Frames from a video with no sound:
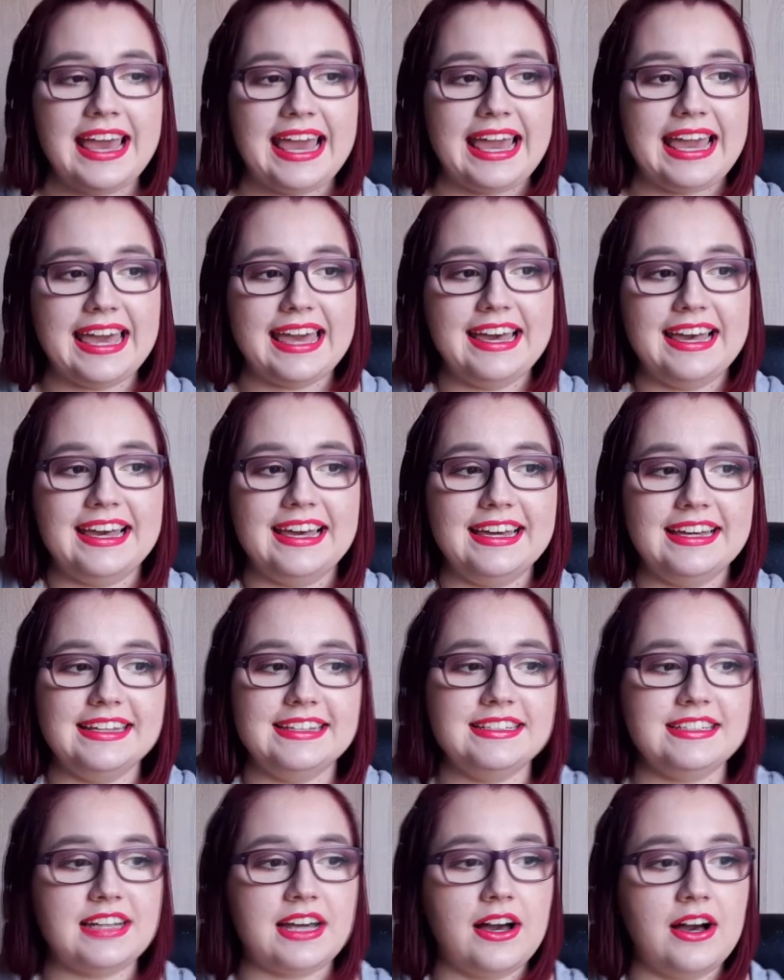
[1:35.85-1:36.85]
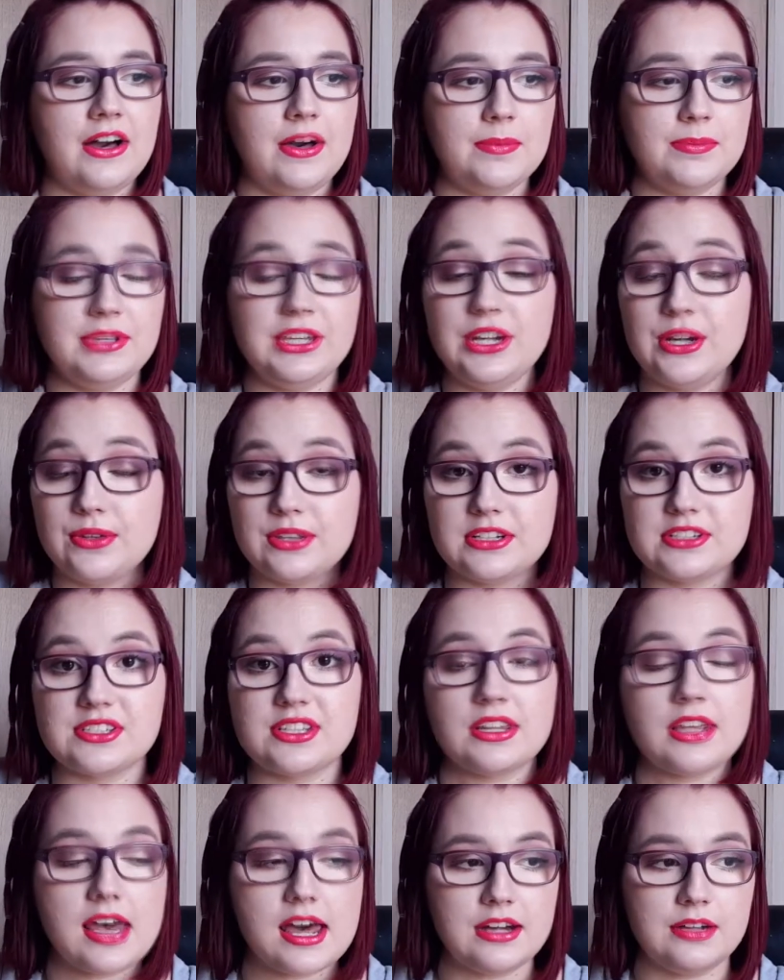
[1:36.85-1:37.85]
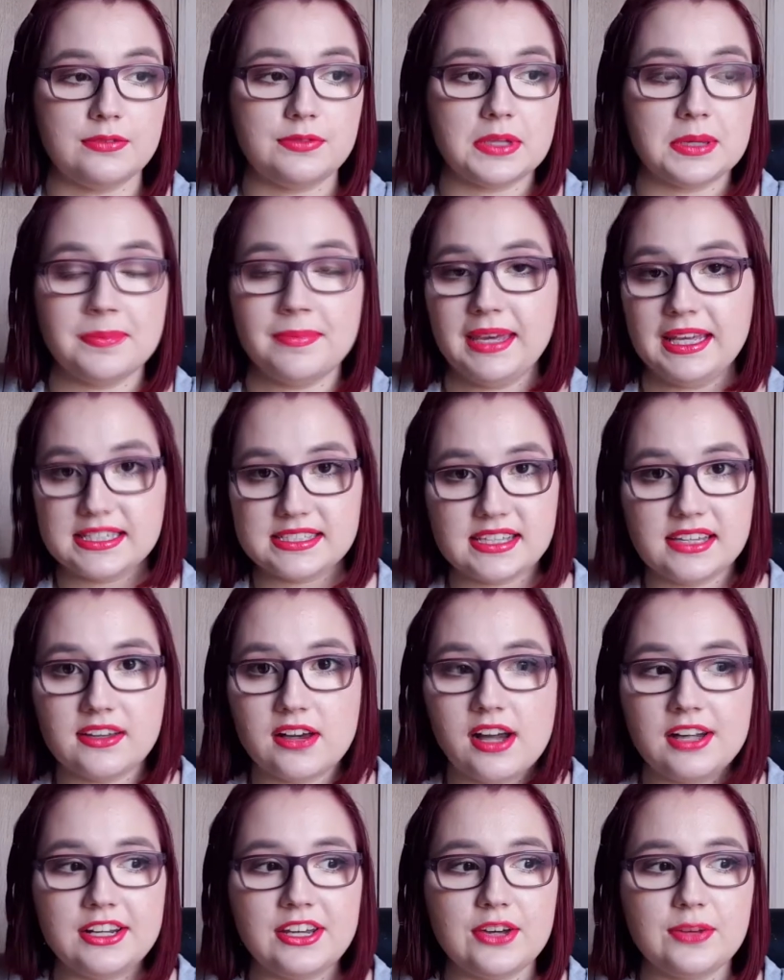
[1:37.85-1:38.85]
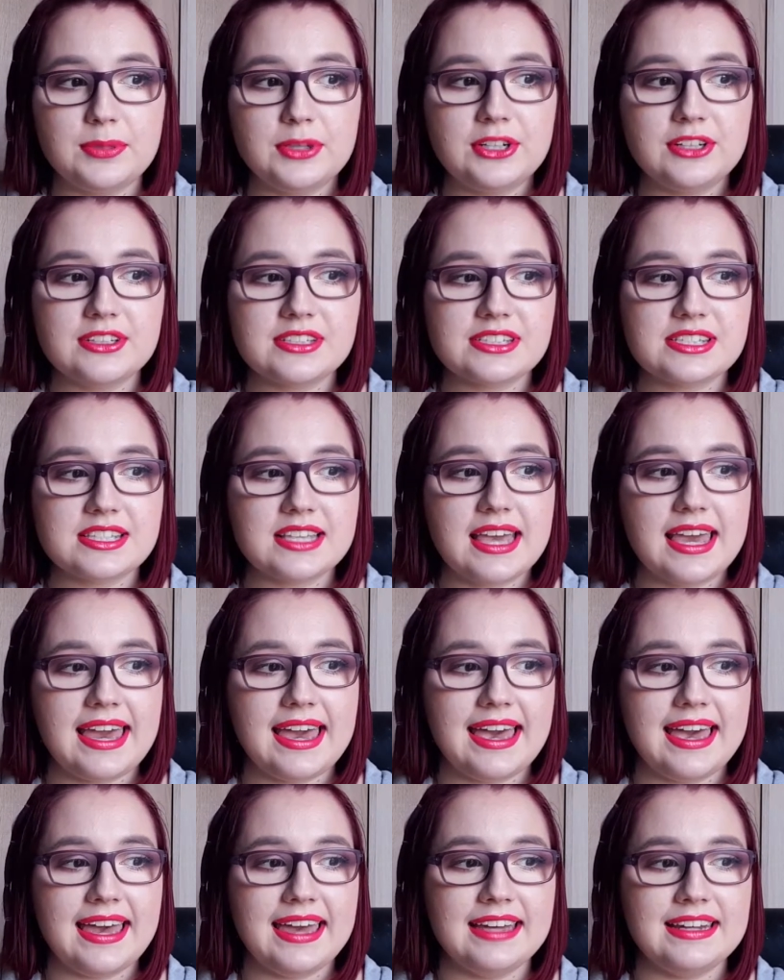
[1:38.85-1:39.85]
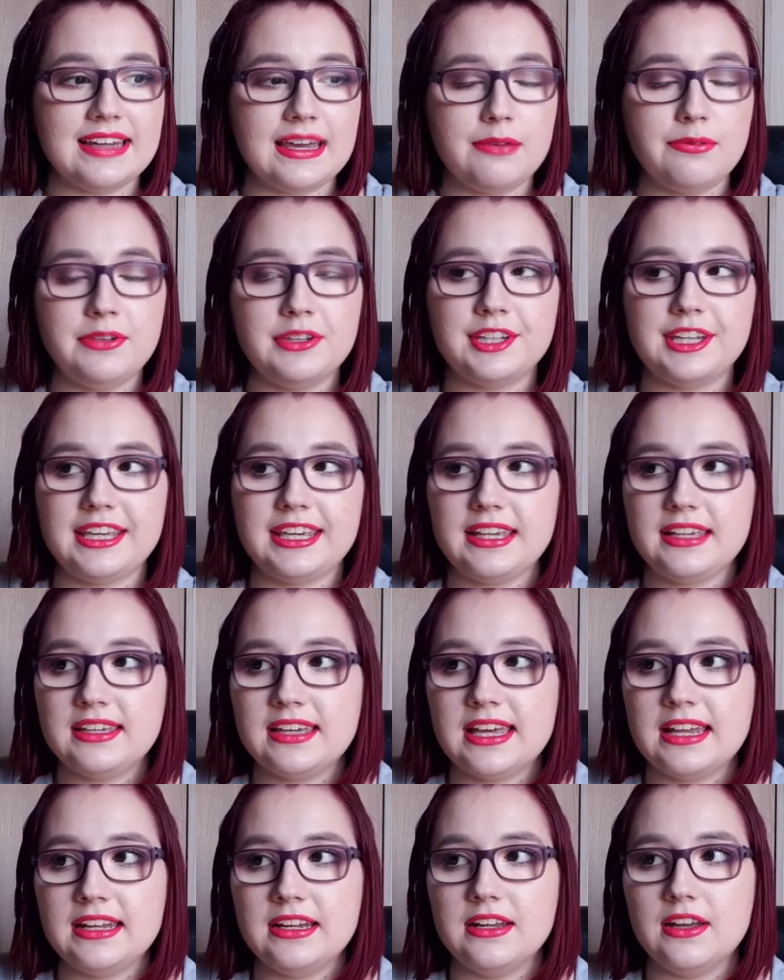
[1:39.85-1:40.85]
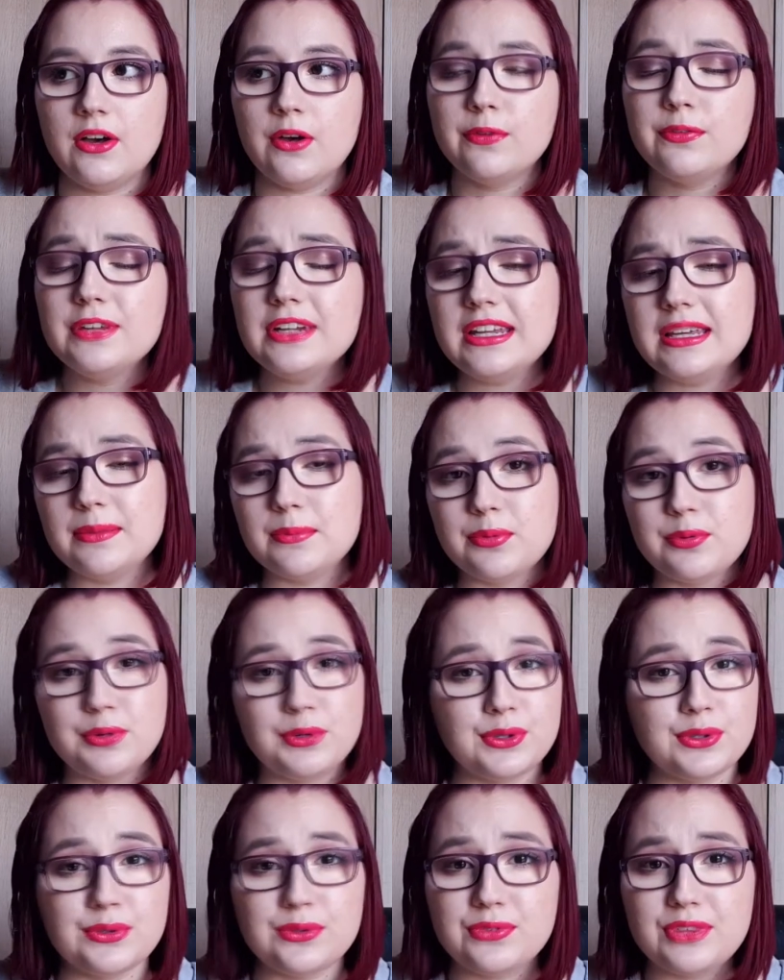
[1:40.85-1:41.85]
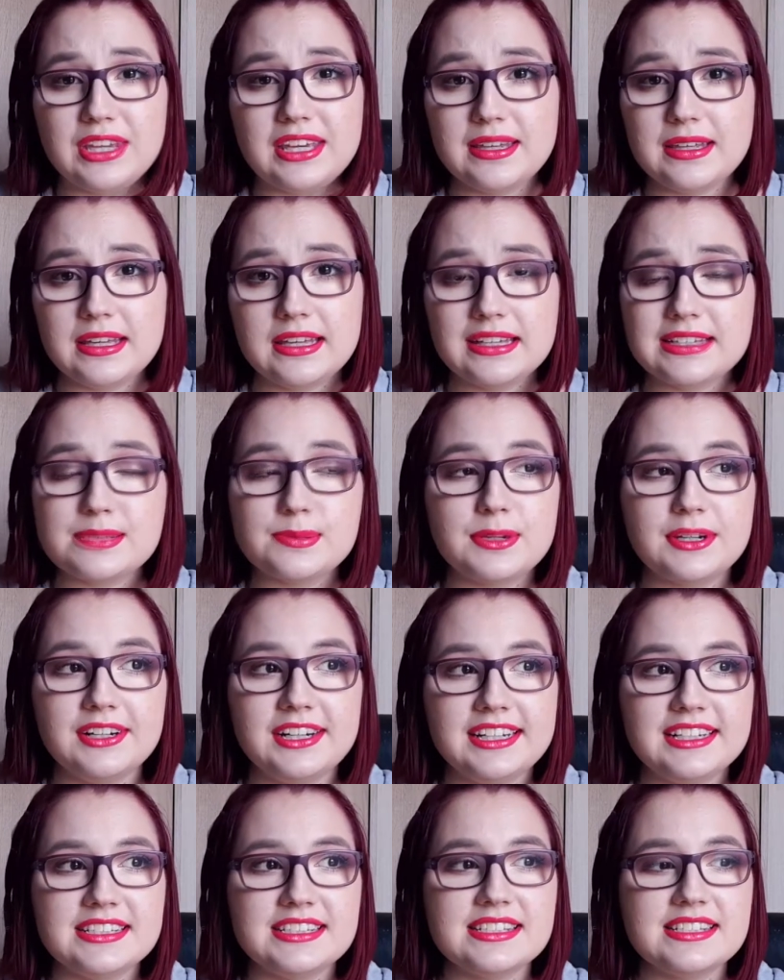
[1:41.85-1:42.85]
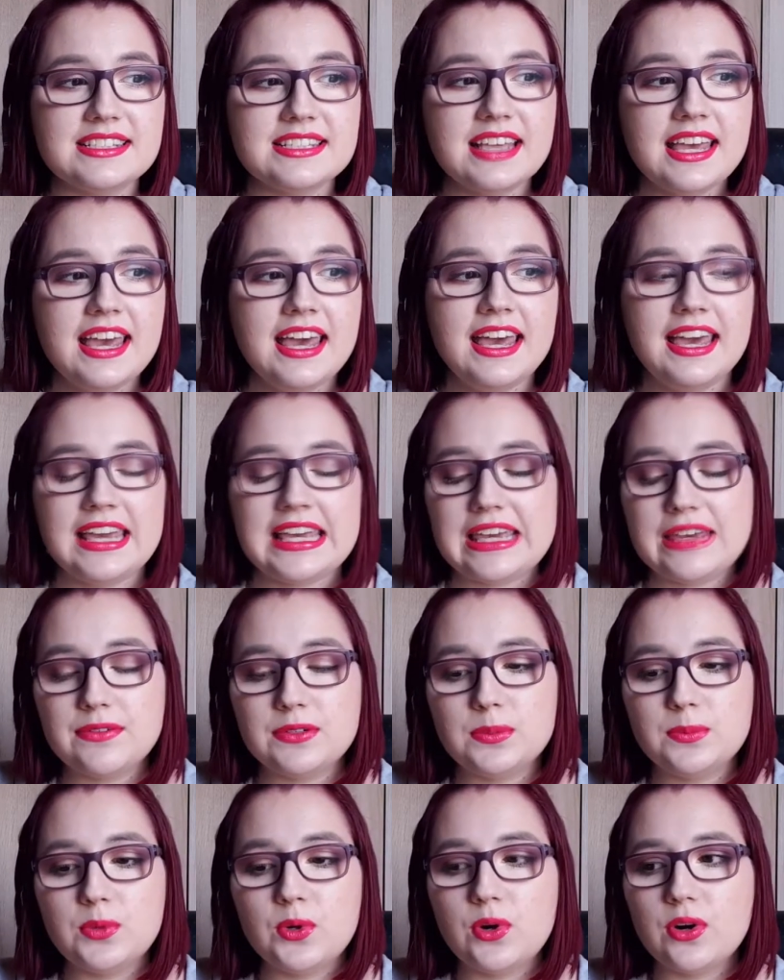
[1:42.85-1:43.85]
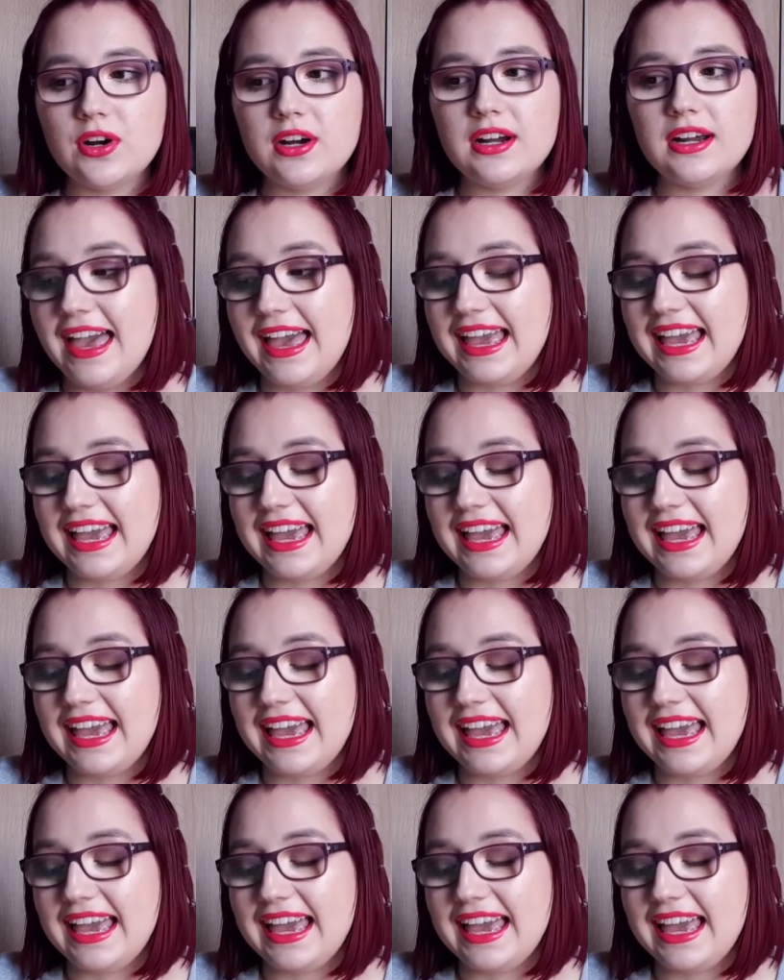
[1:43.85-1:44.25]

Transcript: And, you know, there's a lot of amazing audiobooks, and I feel like it can often improve the experience even more.